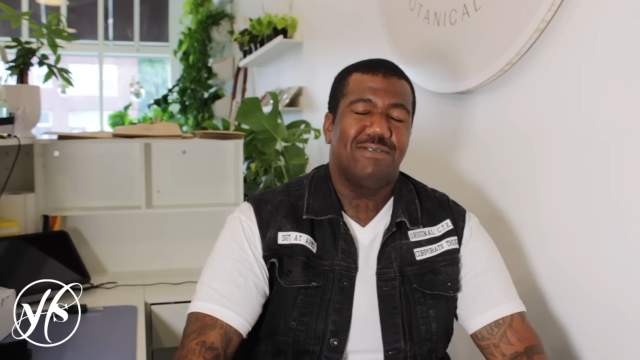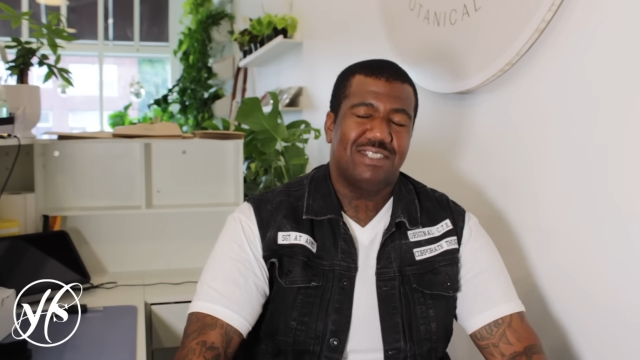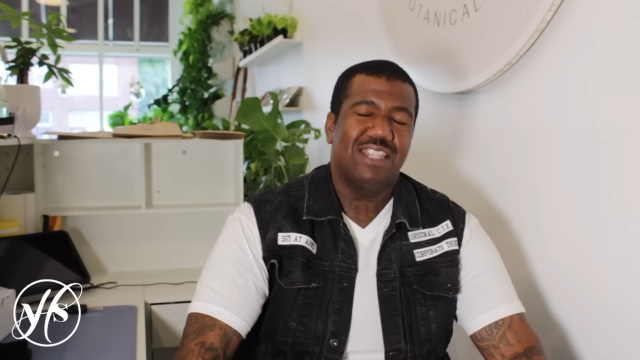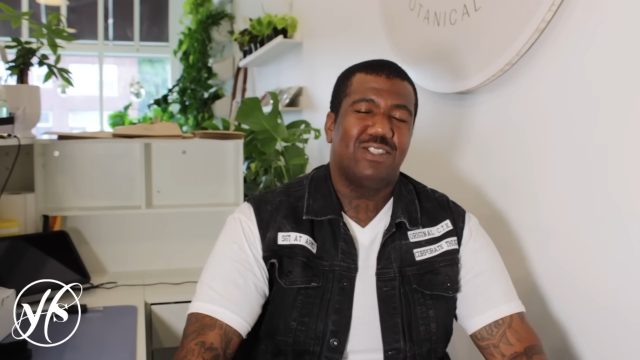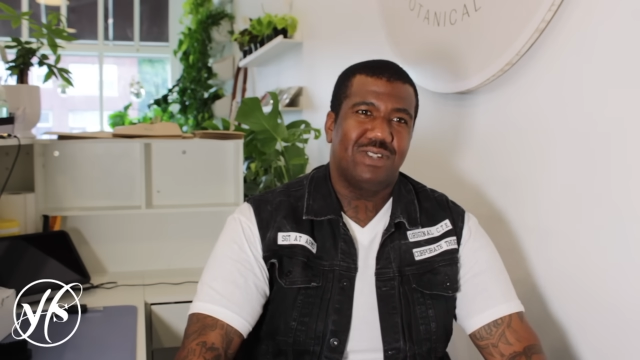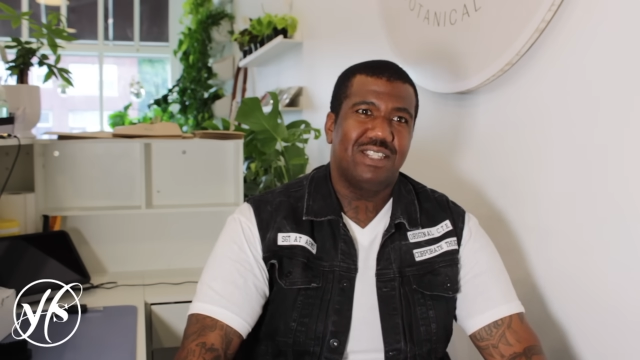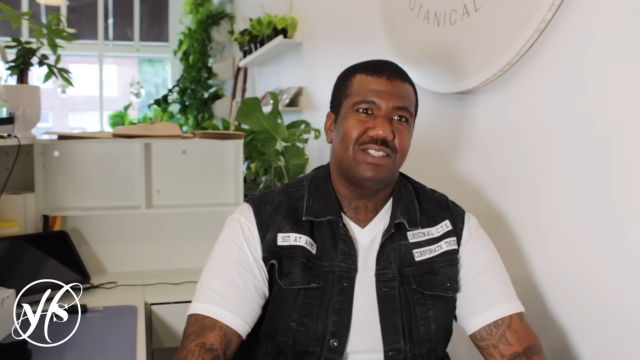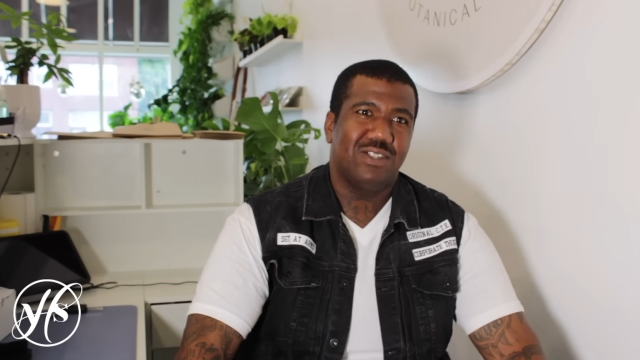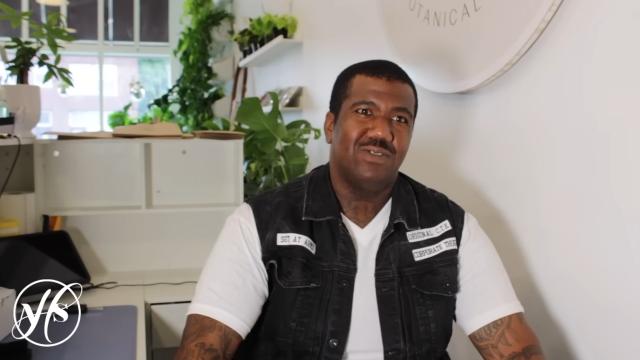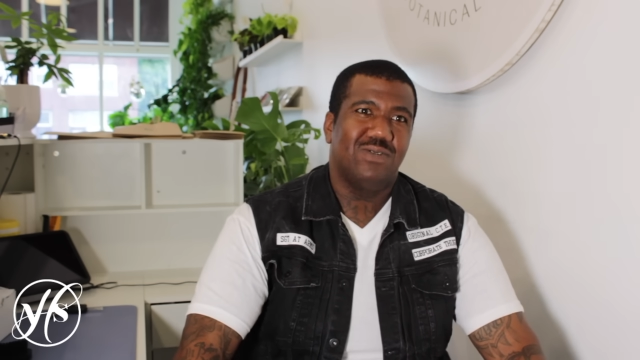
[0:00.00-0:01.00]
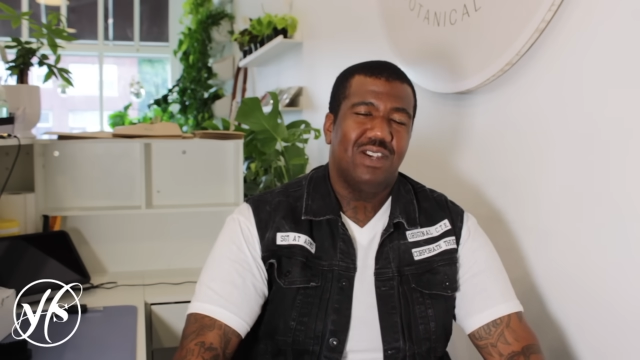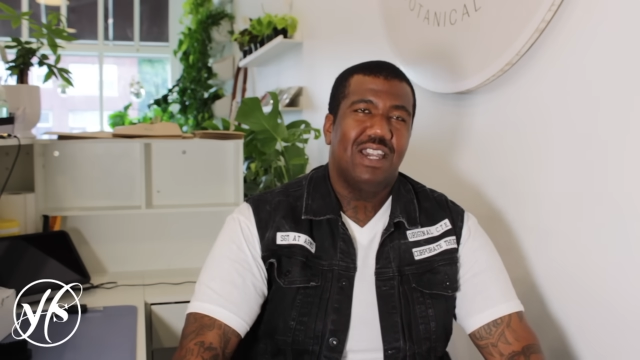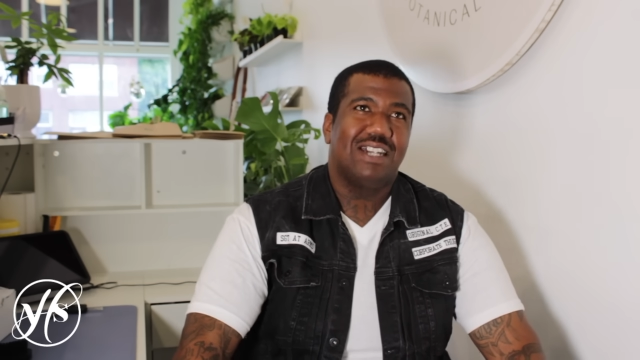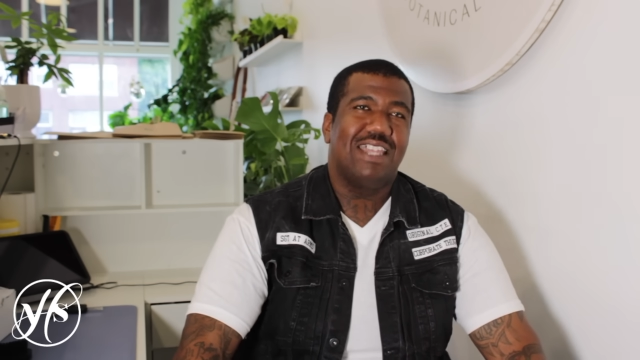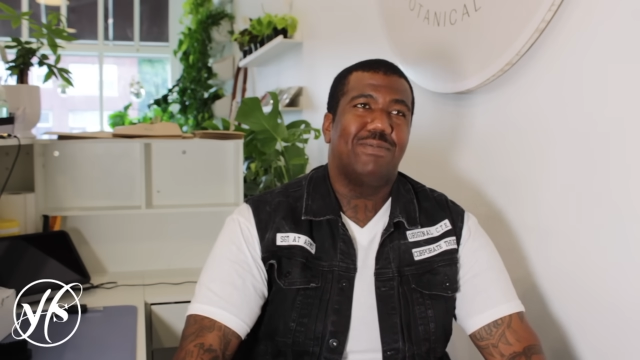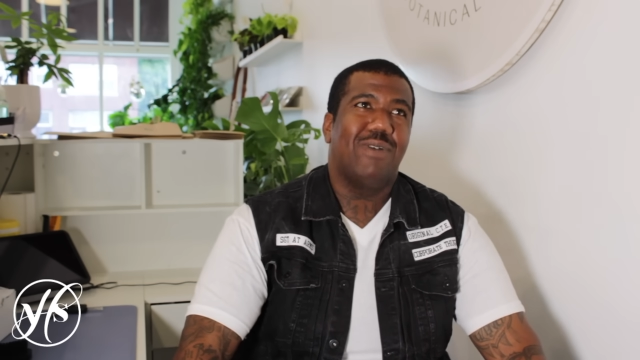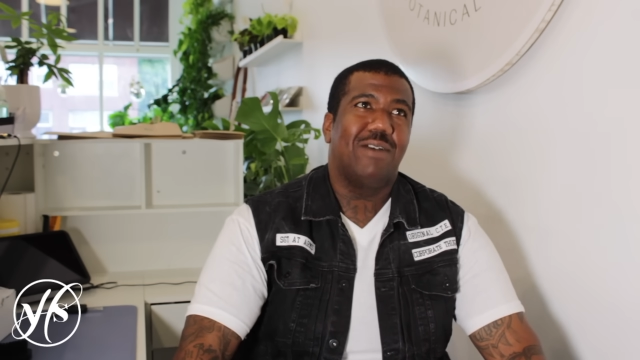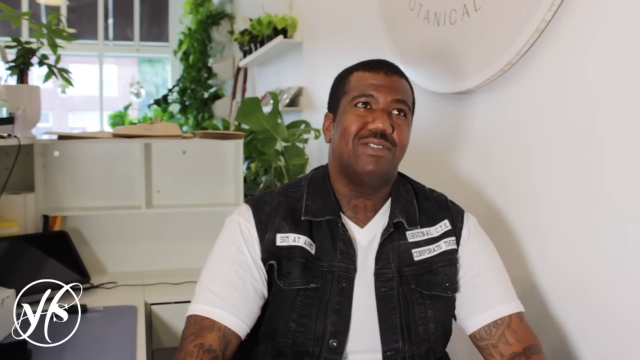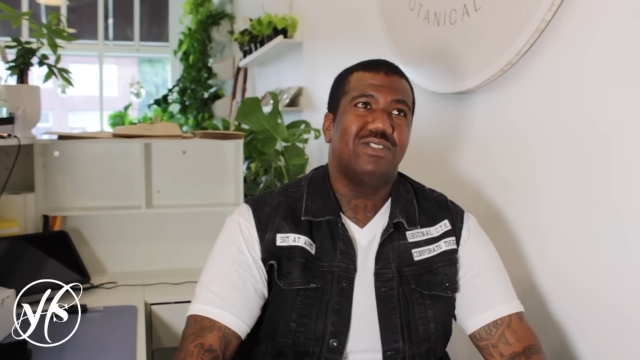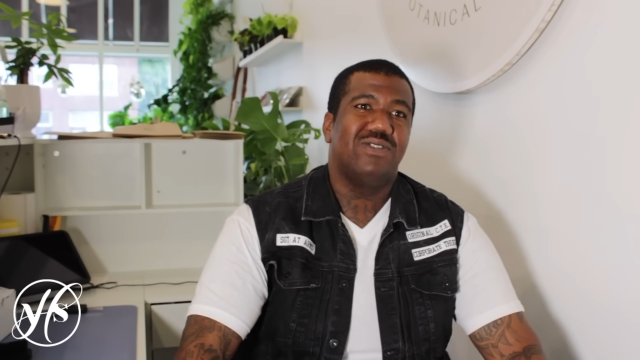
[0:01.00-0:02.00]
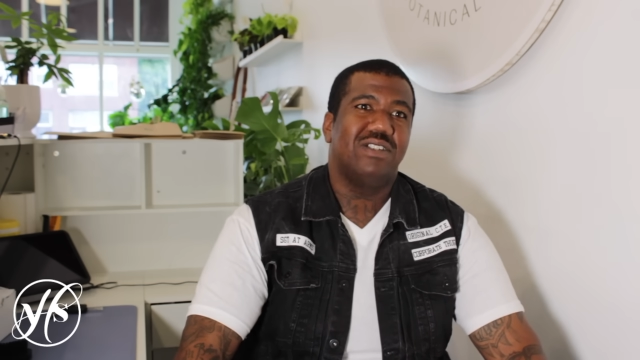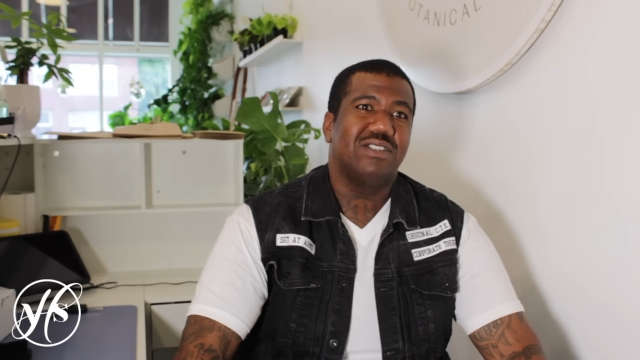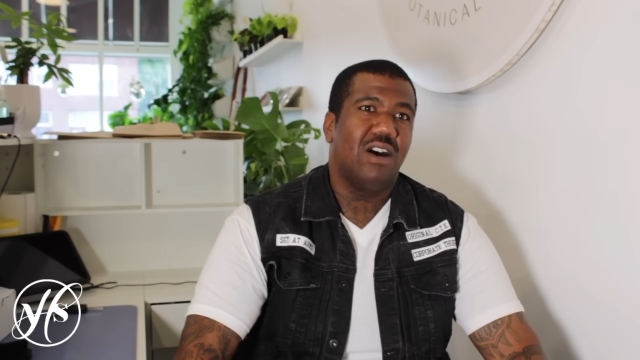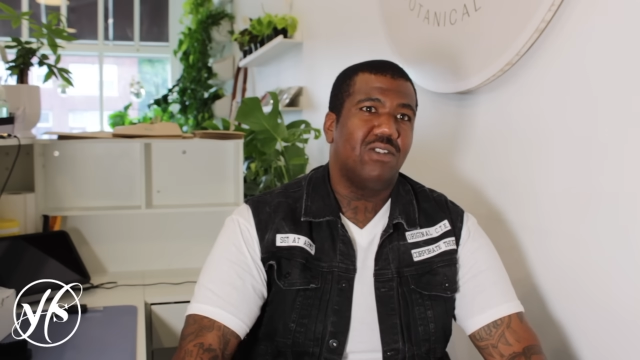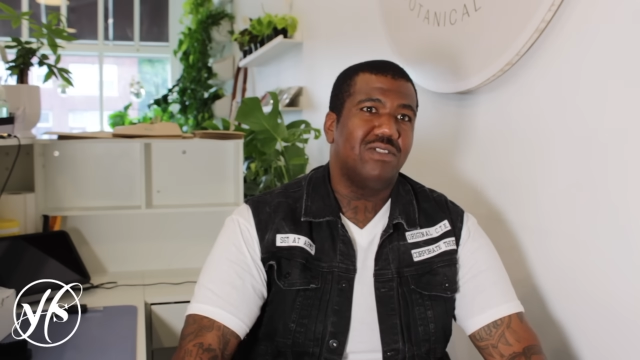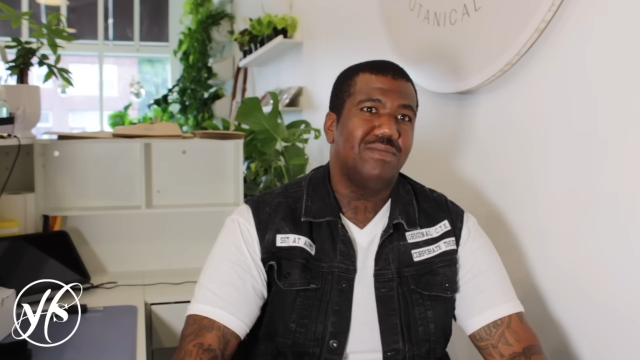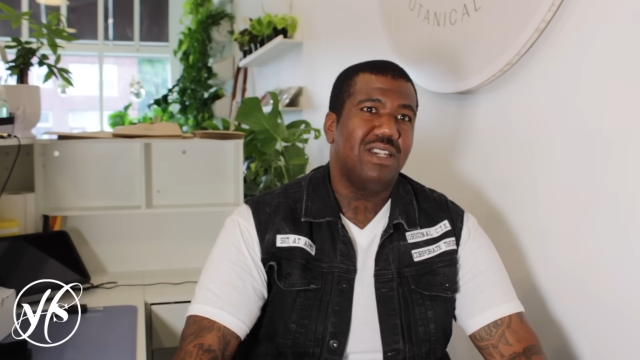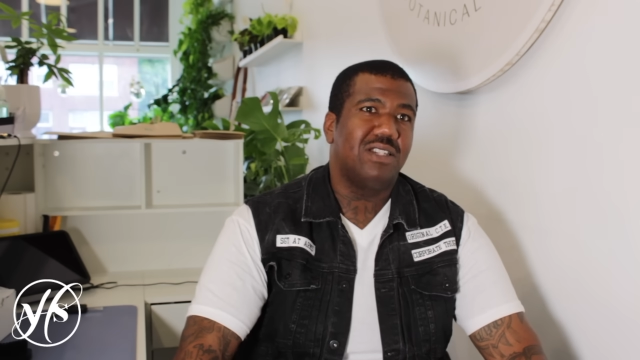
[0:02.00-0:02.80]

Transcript: was in their twenties yeah, too. Yeah, Cause they probably was two years older than me.